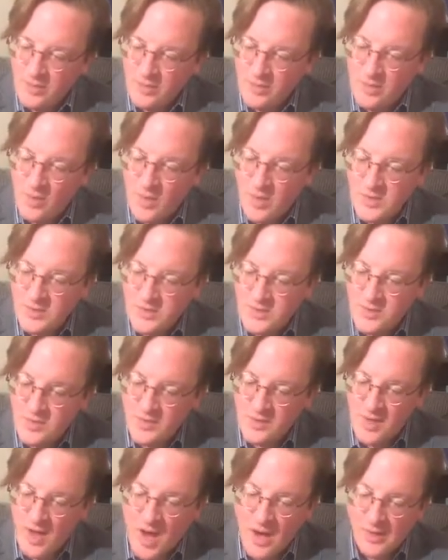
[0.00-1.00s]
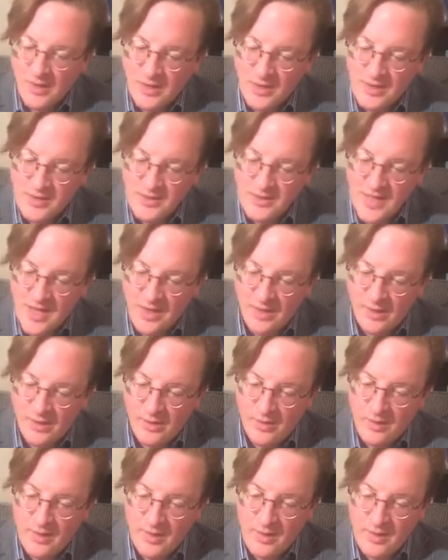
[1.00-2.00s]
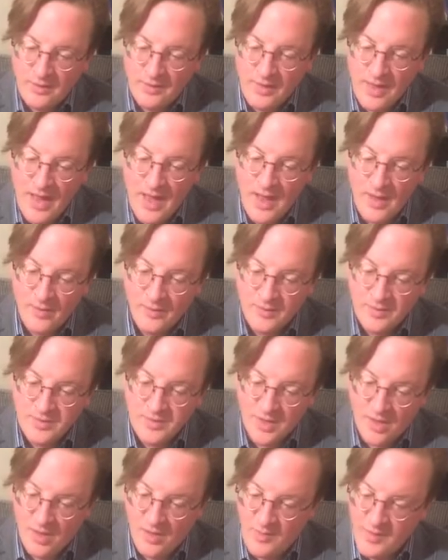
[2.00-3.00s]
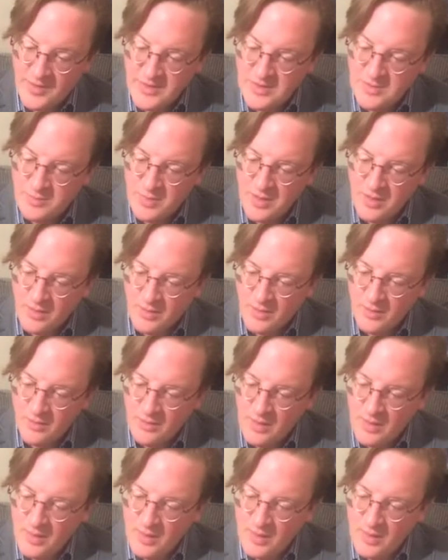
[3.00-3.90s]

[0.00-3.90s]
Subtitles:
Gorse took Gnarl and Zell. The hounds, all but Spear,